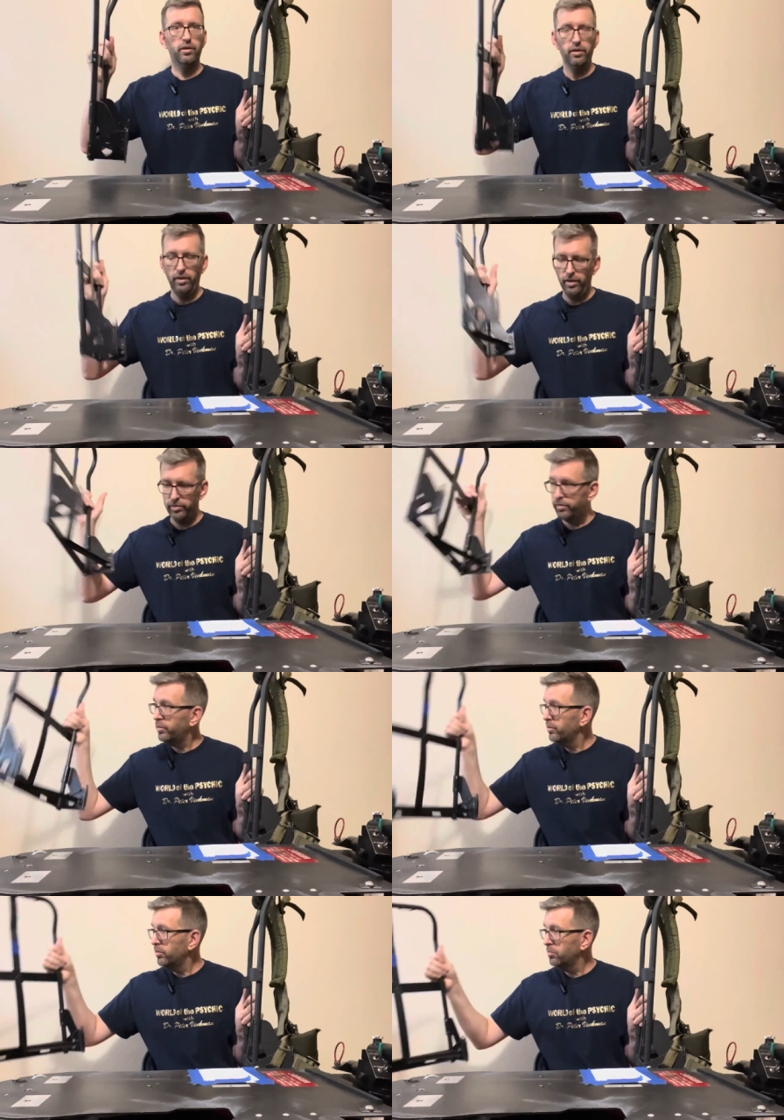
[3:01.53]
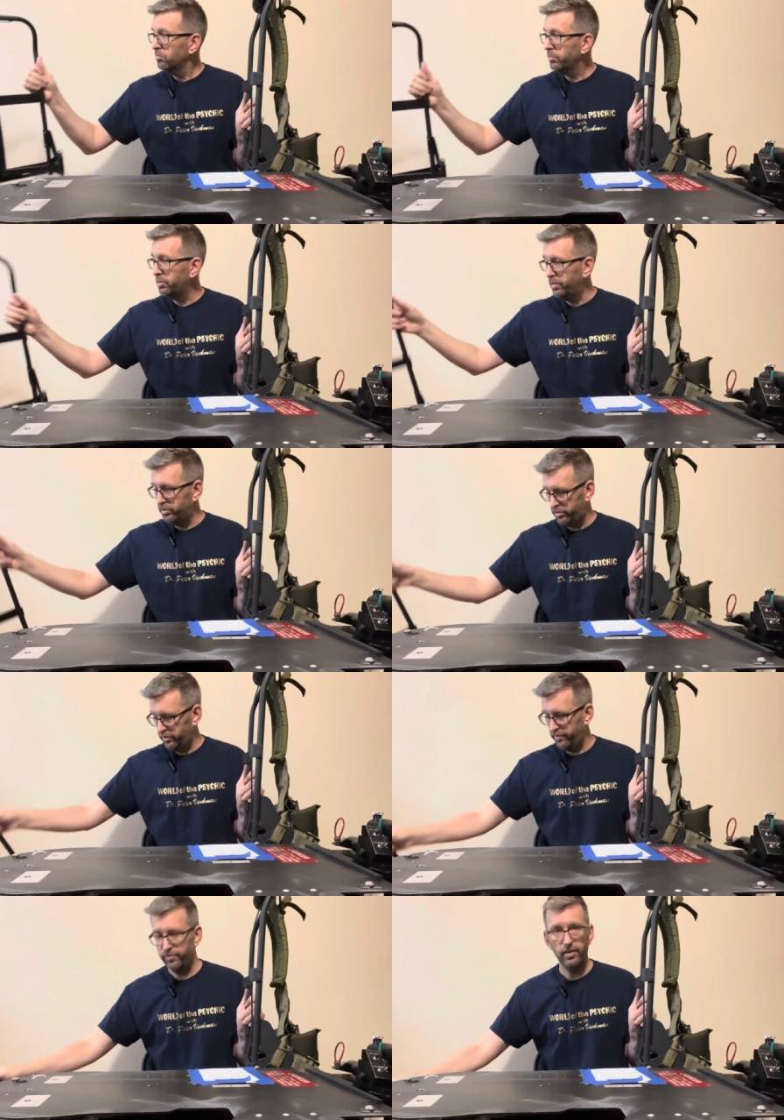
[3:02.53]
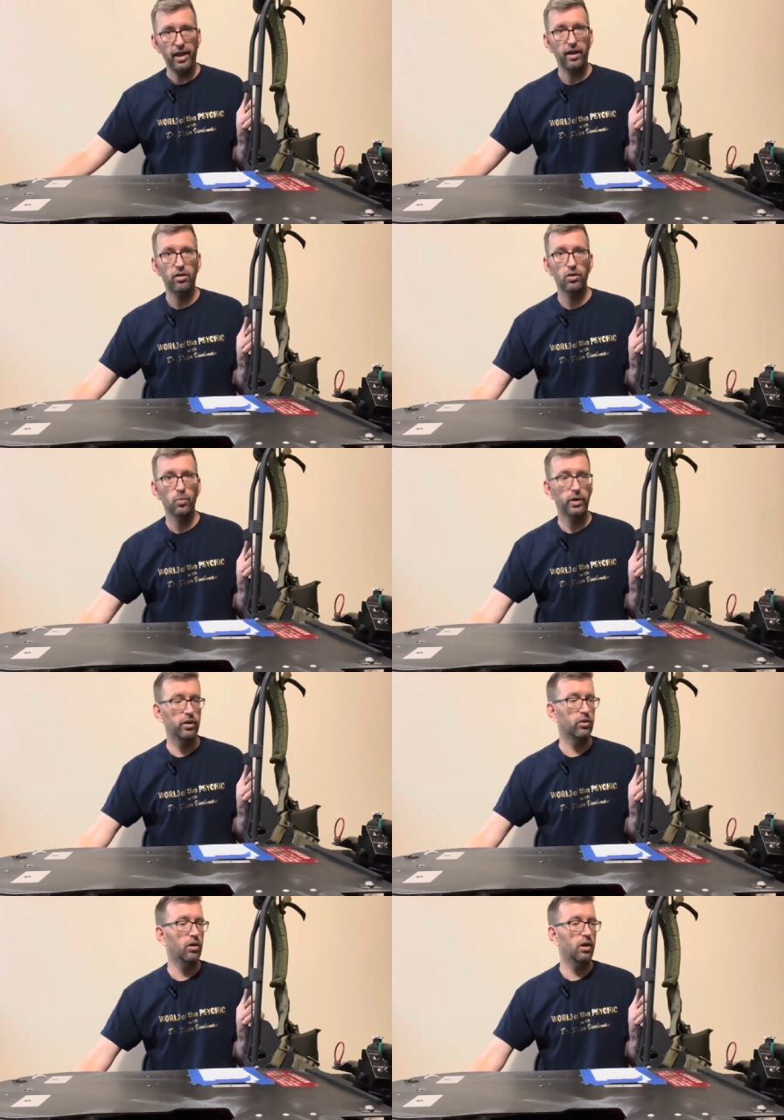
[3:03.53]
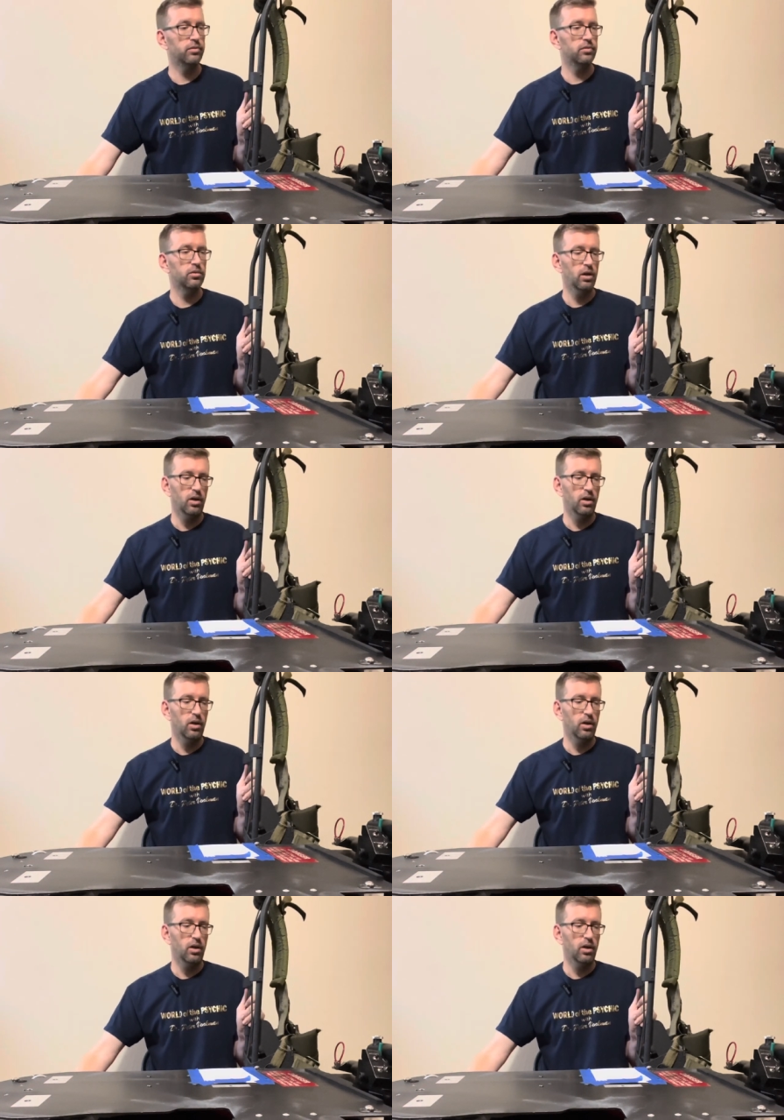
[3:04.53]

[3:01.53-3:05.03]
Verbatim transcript: it's pretty much flat all the way across.